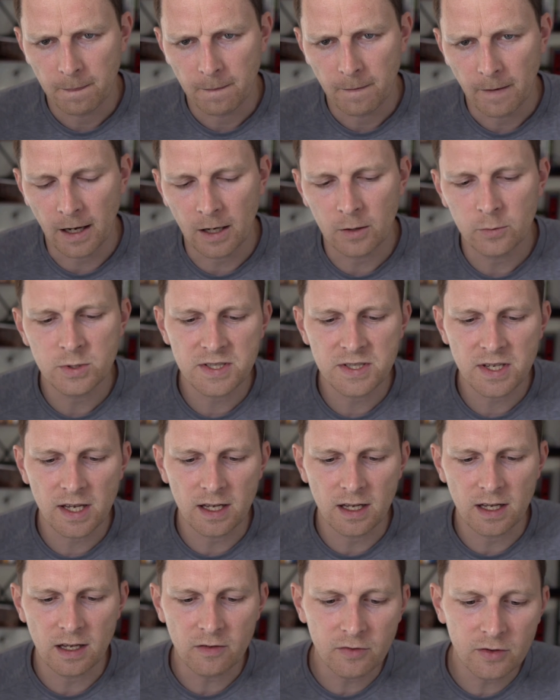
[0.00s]
I would say
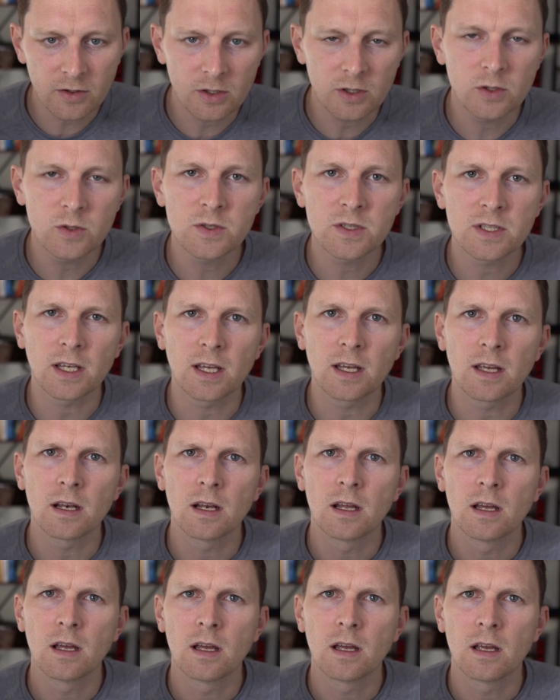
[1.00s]
if you're using it,
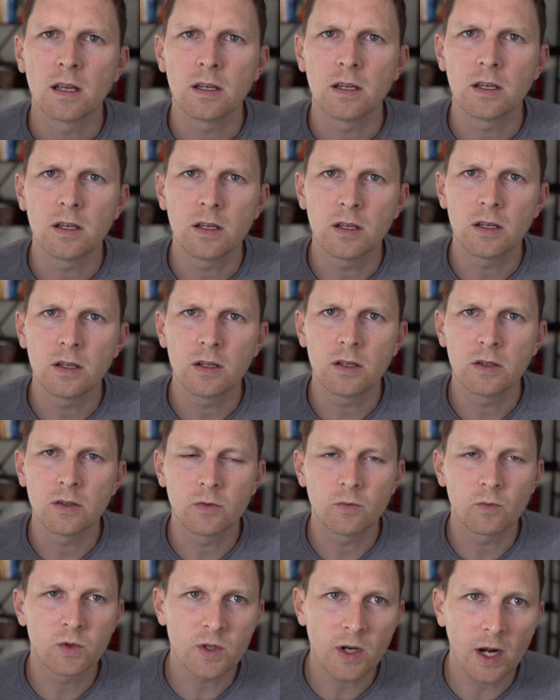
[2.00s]

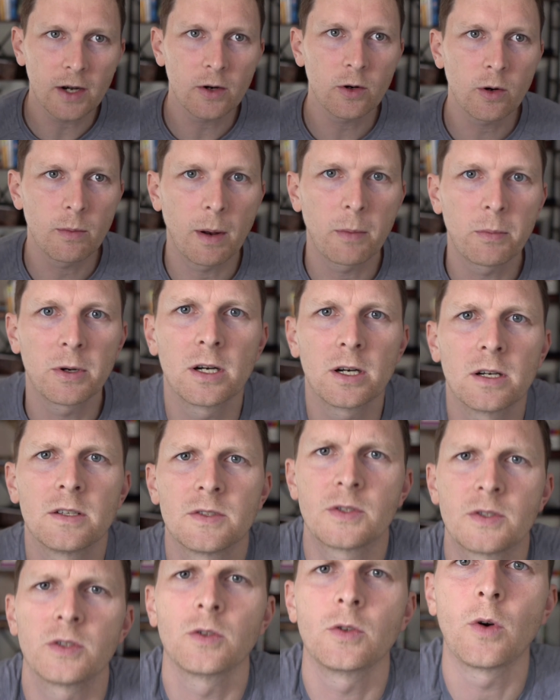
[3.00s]
try to remember
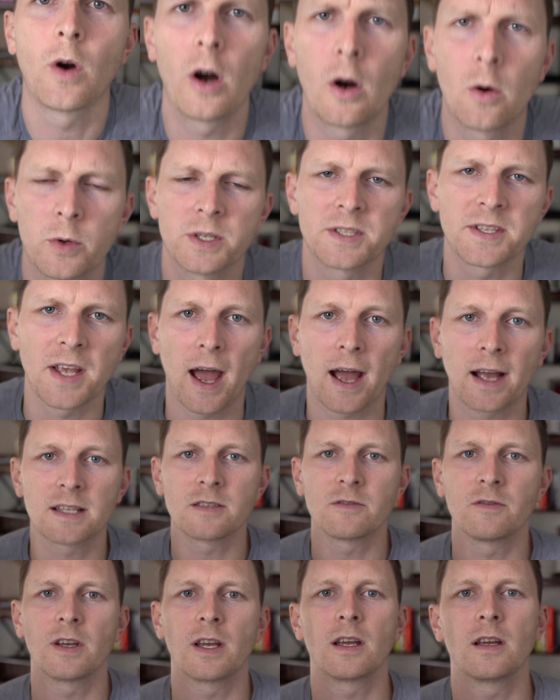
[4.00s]
to always
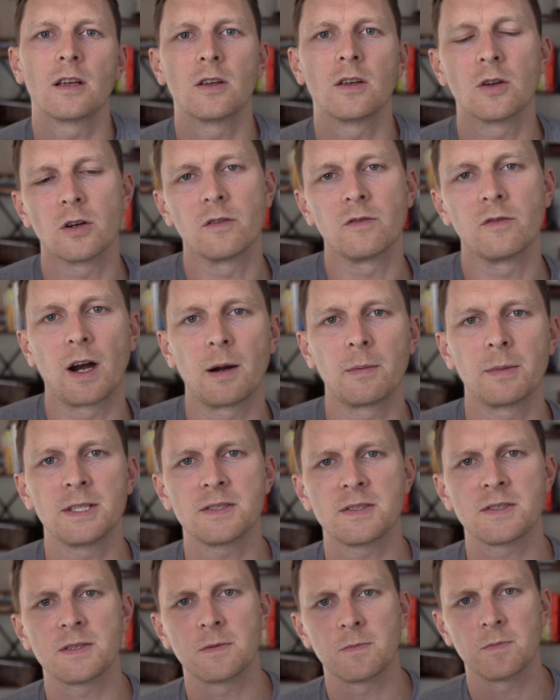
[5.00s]
activate your
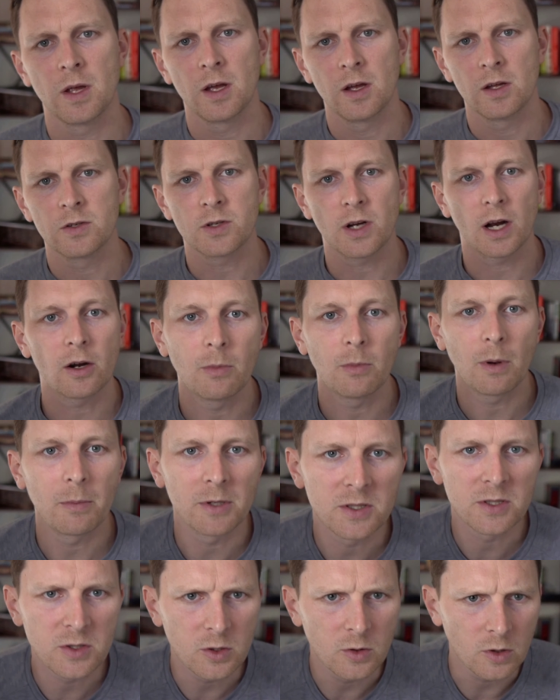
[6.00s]
environments. Try to remember
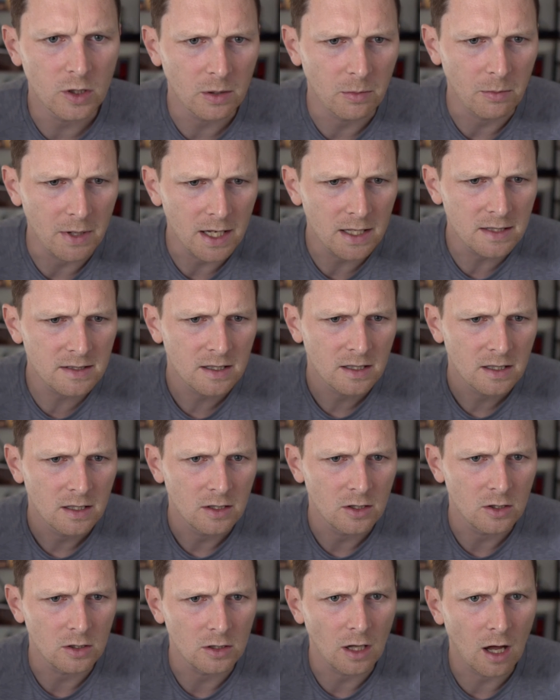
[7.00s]
to commit
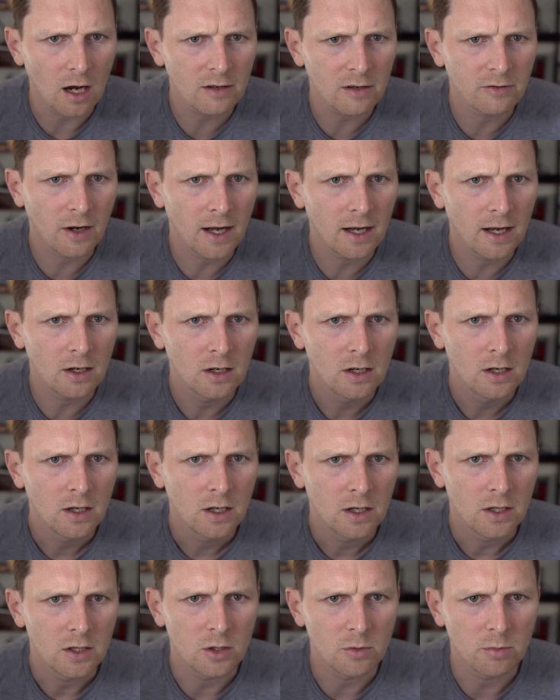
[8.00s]
your lock file,
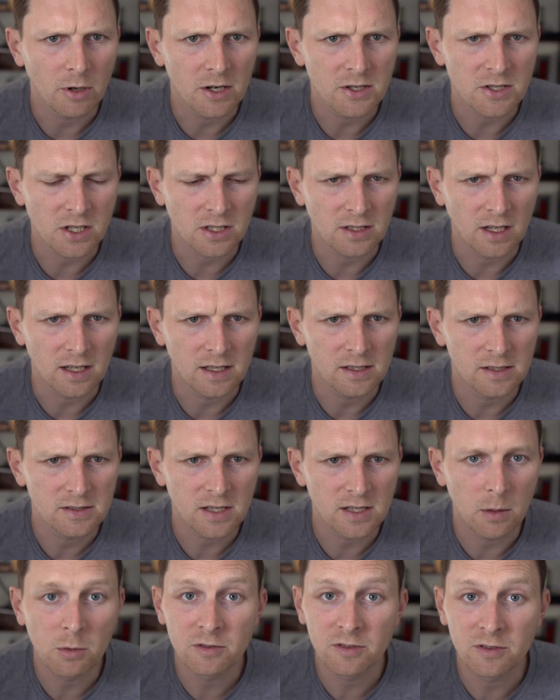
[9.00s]
your
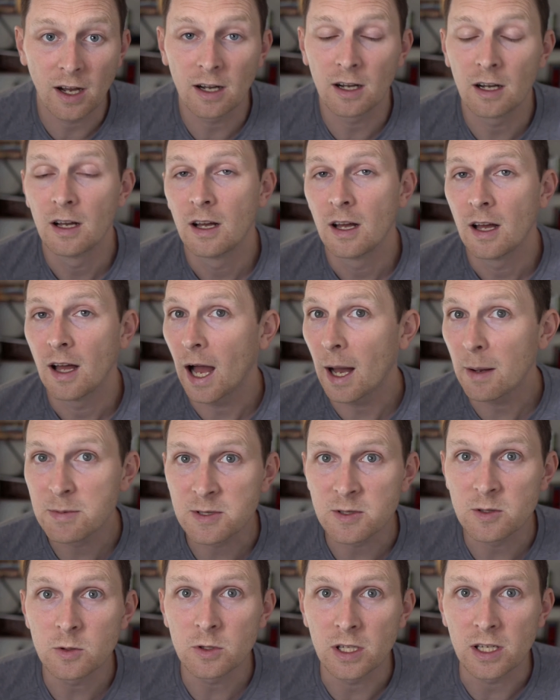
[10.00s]
project.toml file.
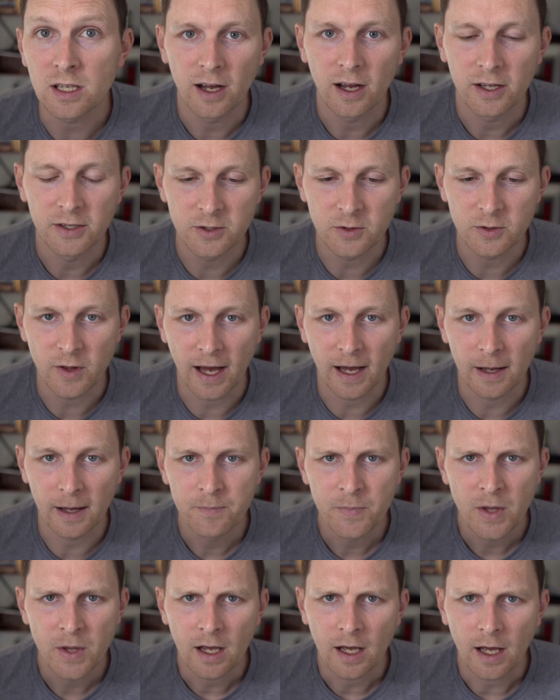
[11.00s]
Absolutely do that.
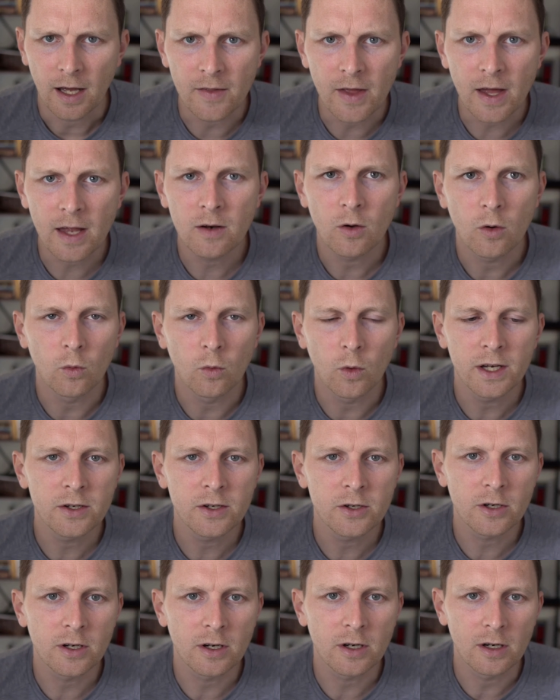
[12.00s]
And then when
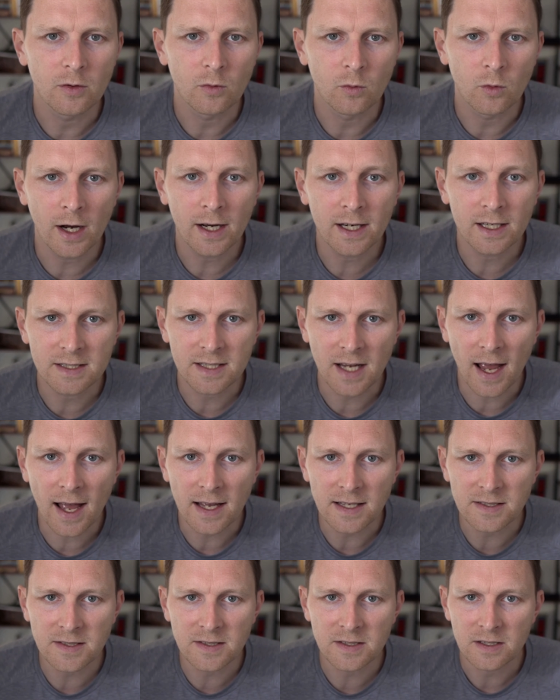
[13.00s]
you're running
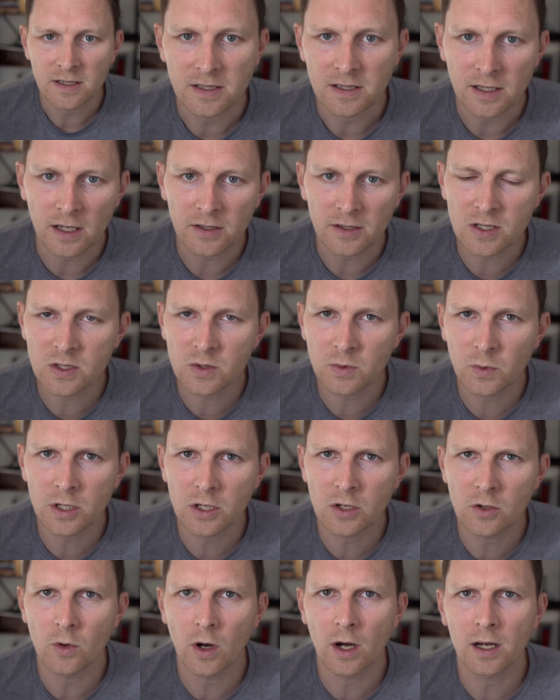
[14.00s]
tests, not just when
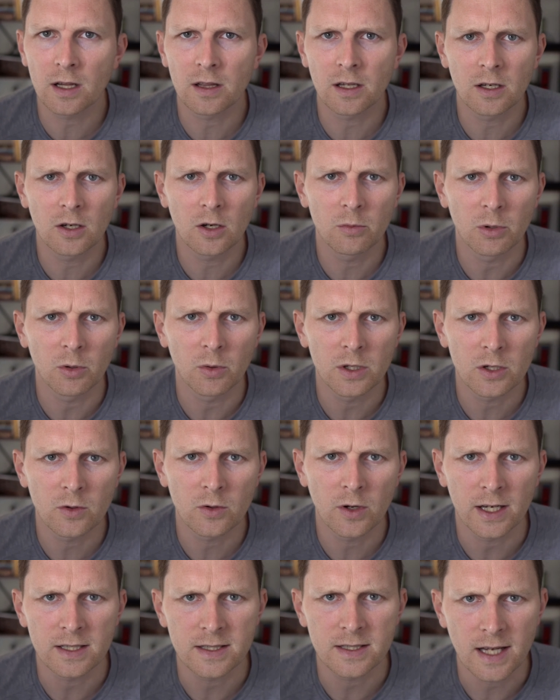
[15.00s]
you're running the code, but when you're
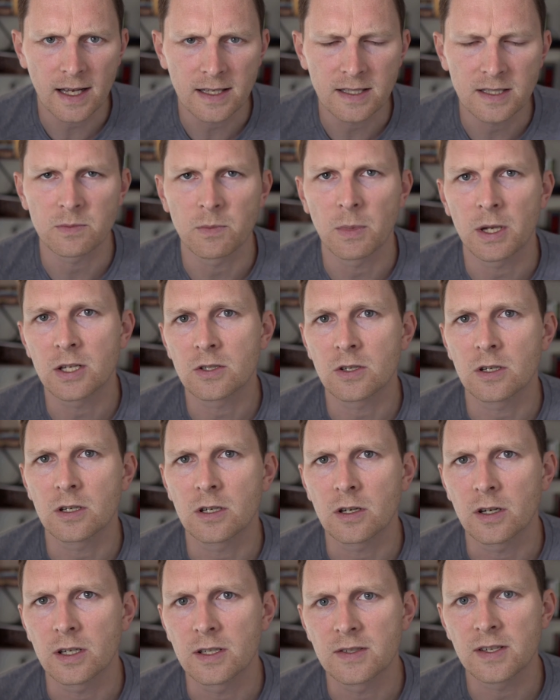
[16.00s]
running tests, make sure
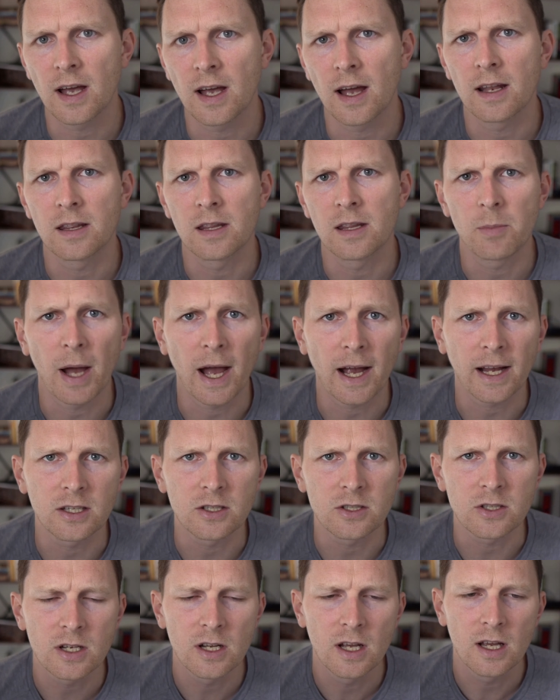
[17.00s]
you're inside the
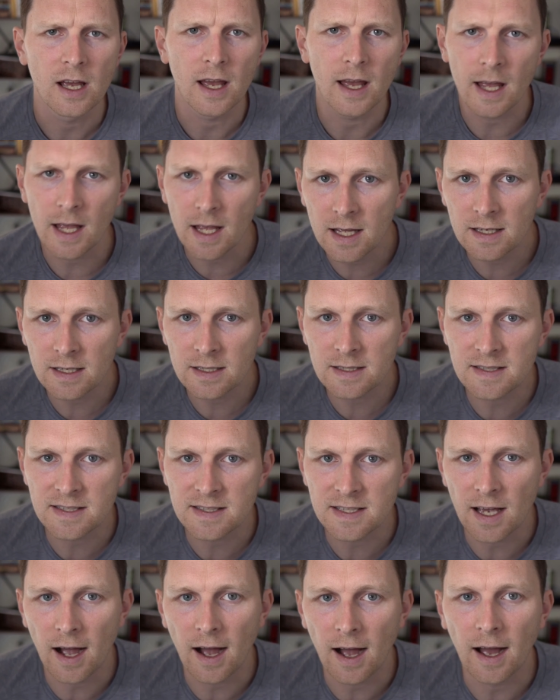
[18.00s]
package and in
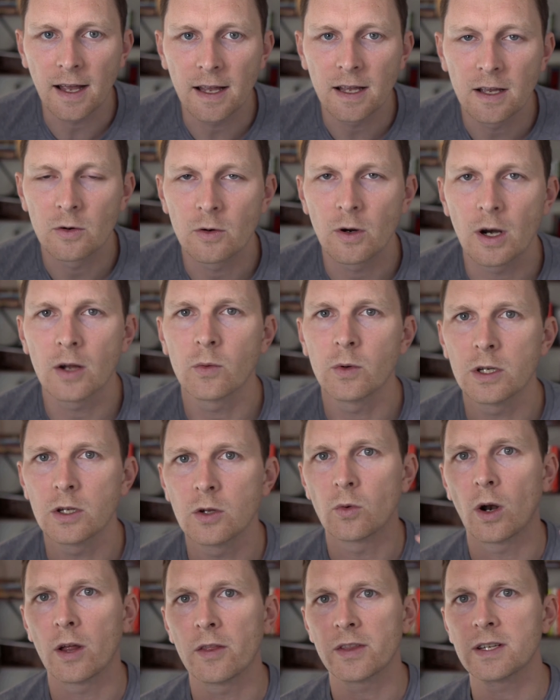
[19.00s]
CI, right? When
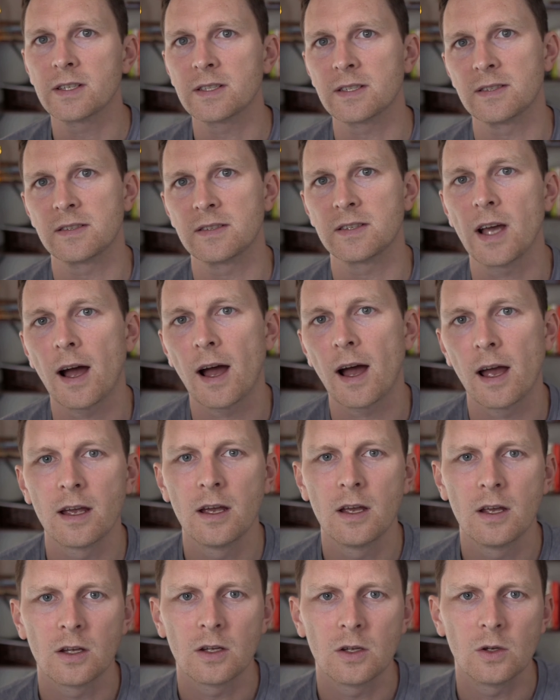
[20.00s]
you run things in CI,
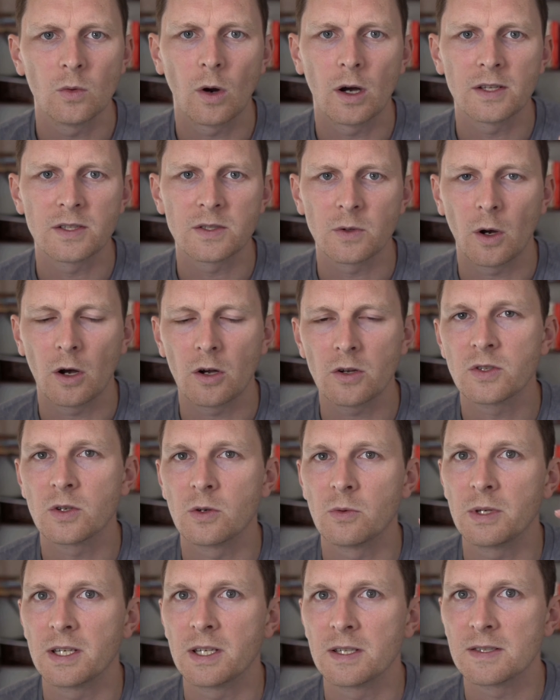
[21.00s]
you want to also
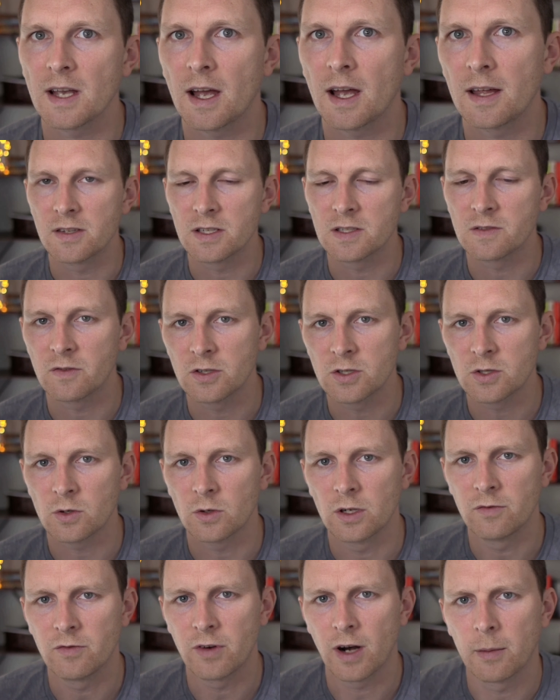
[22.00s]
be inside this virtual
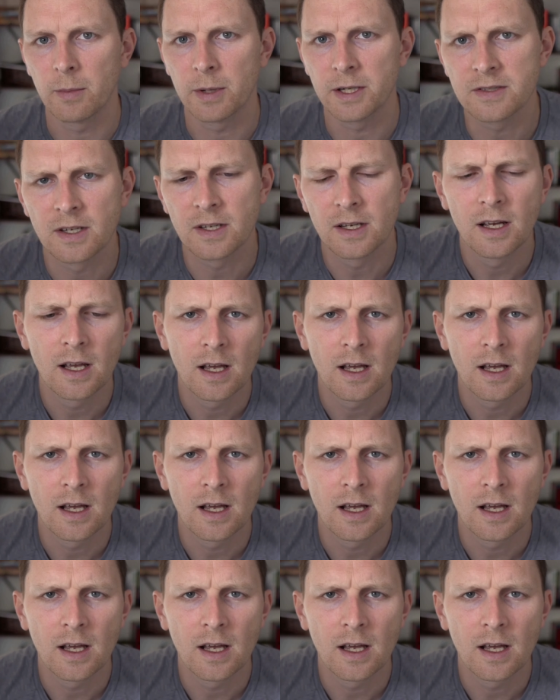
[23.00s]
environment.